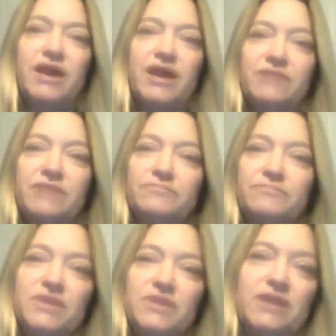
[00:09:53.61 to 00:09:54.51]
that
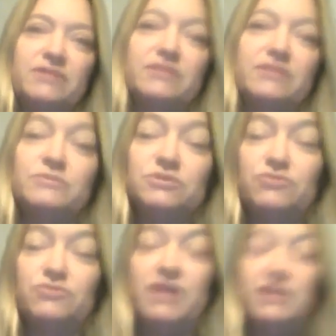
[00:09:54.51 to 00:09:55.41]
and it was
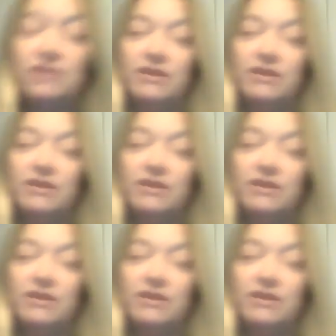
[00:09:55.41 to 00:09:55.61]
great.